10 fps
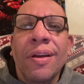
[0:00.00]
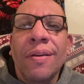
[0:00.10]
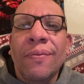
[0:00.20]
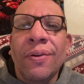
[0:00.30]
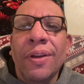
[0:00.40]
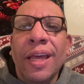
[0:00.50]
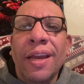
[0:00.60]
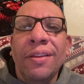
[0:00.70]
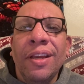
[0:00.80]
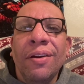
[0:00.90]
Fort
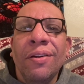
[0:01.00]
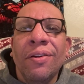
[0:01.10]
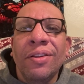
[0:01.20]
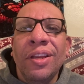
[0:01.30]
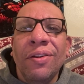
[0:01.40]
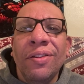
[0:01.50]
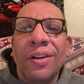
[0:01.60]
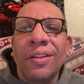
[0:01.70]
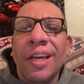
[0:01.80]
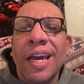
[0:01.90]
Lauderdale. Hotel
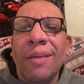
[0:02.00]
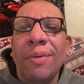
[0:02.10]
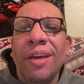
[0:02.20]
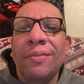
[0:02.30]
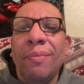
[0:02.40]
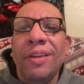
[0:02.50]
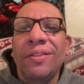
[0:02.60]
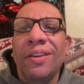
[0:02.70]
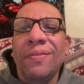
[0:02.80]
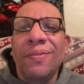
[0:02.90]
there, they got to be expensive.